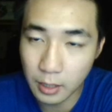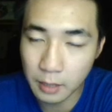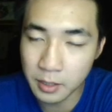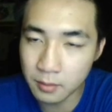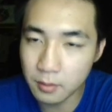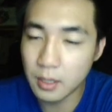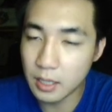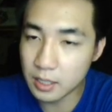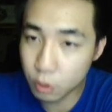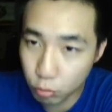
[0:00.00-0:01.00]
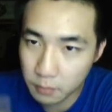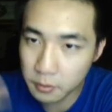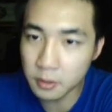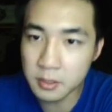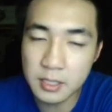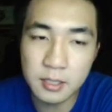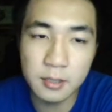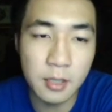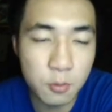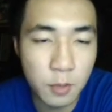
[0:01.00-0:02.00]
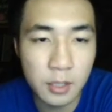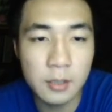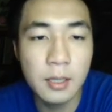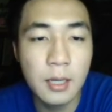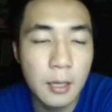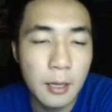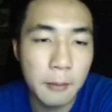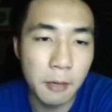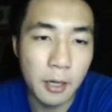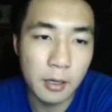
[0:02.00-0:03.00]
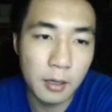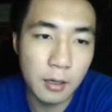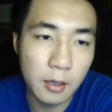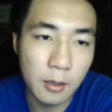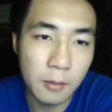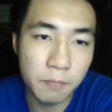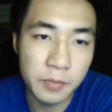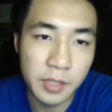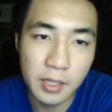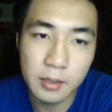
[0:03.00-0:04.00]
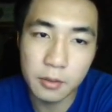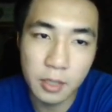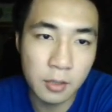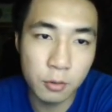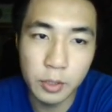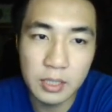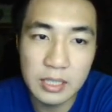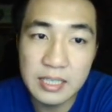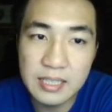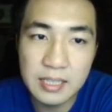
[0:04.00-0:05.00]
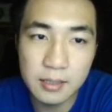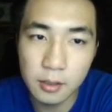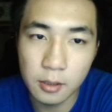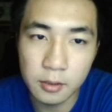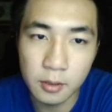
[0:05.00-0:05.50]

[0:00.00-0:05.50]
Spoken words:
I mean, it's doable on Cecil as well, but yeah, you can do it easier on